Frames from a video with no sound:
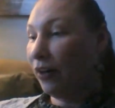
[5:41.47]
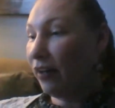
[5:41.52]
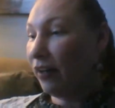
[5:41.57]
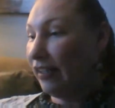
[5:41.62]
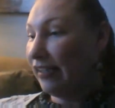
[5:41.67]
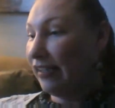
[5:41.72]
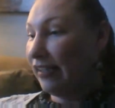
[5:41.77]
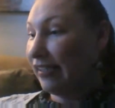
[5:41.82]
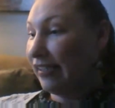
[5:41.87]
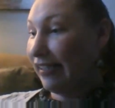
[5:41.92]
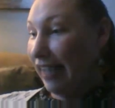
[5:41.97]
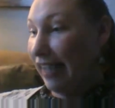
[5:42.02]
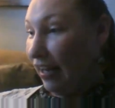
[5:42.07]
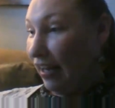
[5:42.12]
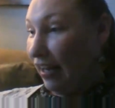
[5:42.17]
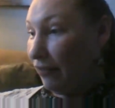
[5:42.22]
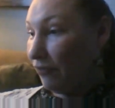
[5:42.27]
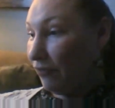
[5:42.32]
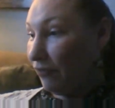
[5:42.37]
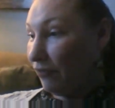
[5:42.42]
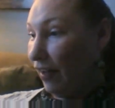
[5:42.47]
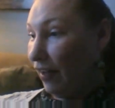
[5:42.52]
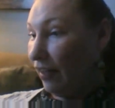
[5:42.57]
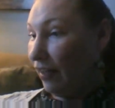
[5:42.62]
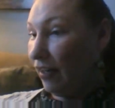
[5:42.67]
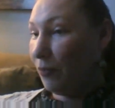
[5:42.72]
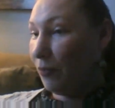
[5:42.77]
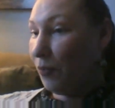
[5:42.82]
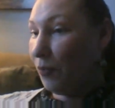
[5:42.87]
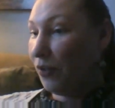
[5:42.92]
unsafe
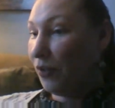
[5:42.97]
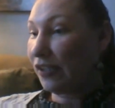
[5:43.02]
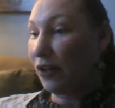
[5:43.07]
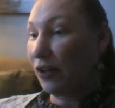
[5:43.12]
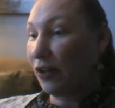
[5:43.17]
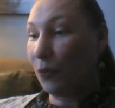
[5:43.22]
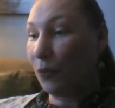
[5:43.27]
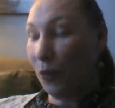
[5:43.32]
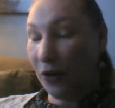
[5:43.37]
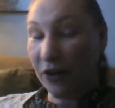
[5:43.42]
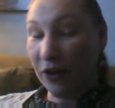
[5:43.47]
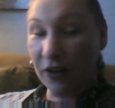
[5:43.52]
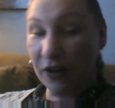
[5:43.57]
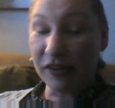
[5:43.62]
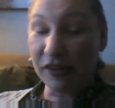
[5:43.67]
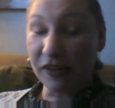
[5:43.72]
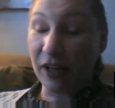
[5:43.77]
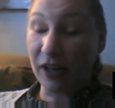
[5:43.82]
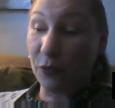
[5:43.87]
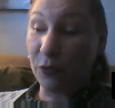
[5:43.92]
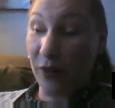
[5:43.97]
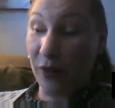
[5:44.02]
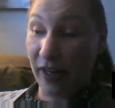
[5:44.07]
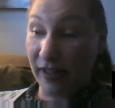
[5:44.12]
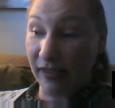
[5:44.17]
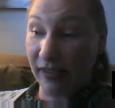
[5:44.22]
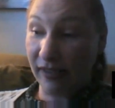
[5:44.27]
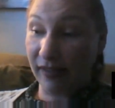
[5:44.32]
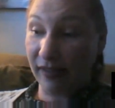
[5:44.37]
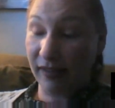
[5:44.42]
and it puts our workers at
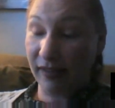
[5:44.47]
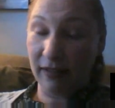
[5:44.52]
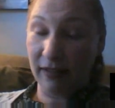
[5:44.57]
risk.